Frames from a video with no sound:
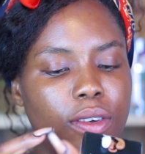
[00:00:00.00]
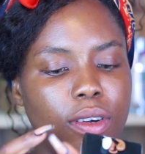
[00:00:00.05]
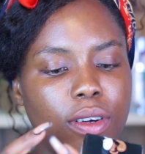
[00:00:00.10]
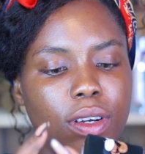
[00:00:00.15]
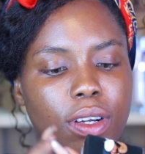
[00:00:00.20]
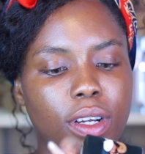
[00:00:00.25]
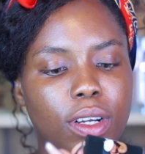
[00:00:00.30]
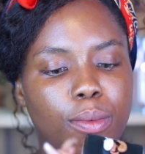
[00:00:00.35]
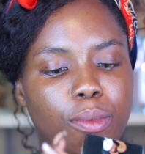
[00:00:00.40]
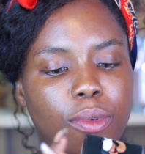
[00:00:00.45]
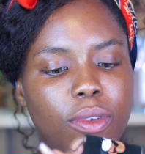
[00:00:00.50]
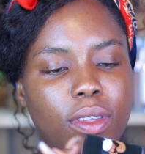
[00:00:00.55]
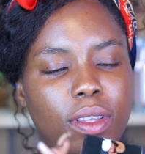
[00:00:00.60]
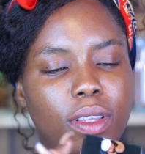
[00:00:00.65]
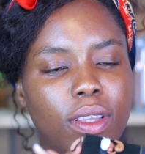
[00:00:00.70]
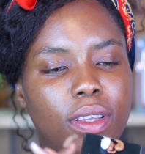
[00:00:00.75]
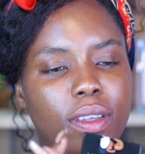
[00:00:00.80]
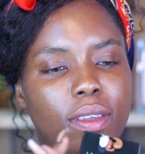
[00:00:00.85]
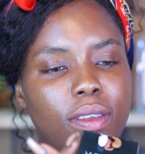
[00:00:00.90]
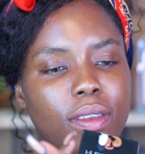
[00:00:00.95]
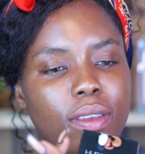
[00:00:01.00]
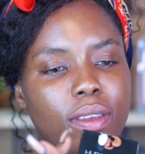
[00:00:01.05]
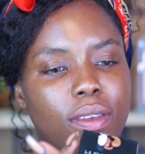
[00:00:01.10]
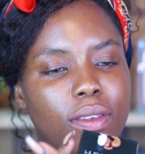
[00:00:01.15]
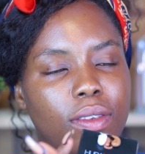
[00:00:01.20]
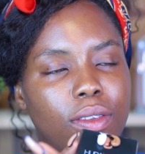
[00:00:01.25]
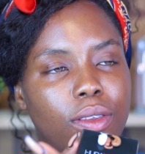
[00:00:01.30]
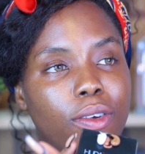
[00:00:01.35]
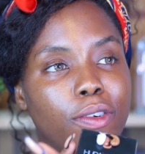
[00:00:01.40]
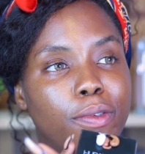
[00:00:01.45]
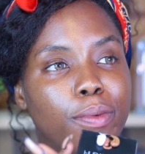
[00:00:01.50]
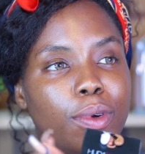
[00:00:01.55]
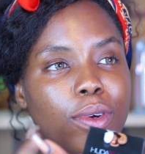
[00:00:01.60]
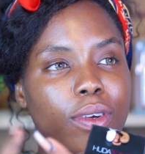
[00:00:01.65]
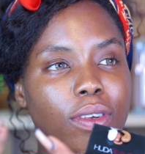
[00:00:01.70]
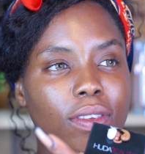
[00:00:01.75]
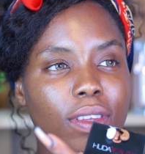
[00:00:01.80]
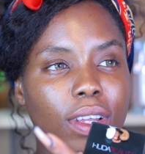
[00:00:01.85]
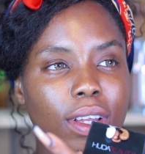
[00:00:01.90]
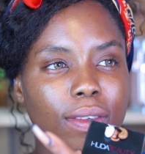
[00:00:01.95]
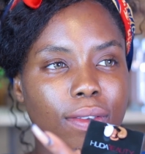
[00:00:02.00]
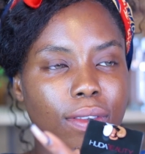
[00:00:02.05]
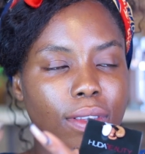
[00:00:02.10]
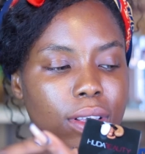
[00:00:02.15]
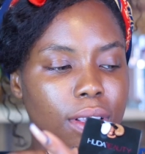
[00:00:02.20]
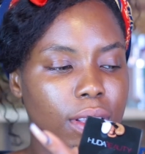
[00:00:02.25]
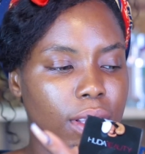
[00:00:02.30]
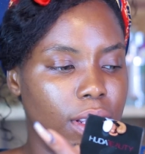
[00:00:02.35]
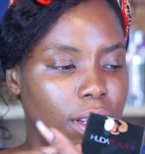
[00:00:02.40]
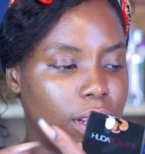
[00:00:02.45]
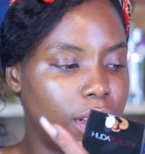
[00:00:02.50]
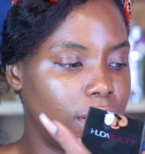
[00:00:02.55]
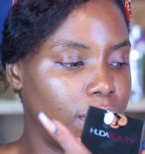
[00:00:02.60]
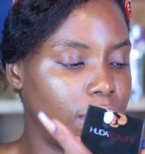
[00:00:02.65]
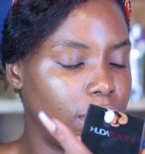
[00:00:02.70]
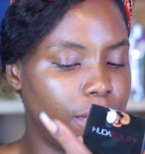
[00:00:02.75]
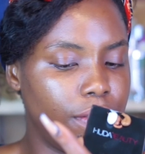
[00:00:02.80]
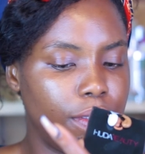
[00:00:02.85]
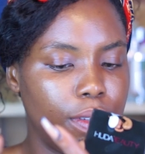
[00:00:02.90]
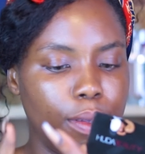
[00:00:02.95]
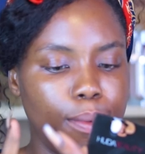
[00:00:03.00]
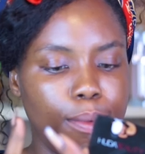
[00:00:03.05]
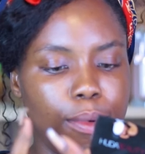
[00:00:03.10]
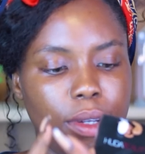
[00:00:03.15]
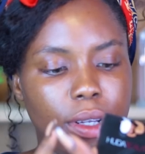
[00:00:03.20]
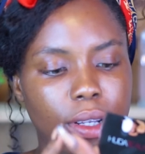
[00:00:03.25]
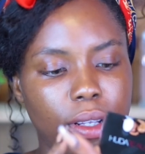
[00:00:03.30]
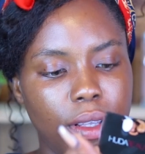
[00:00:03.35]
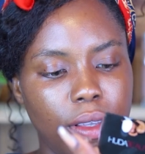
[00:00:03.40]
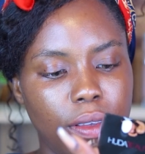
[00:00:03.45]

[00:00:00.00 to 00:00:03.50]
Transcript: sorry I'm using this stuff because that's the thing that's available here.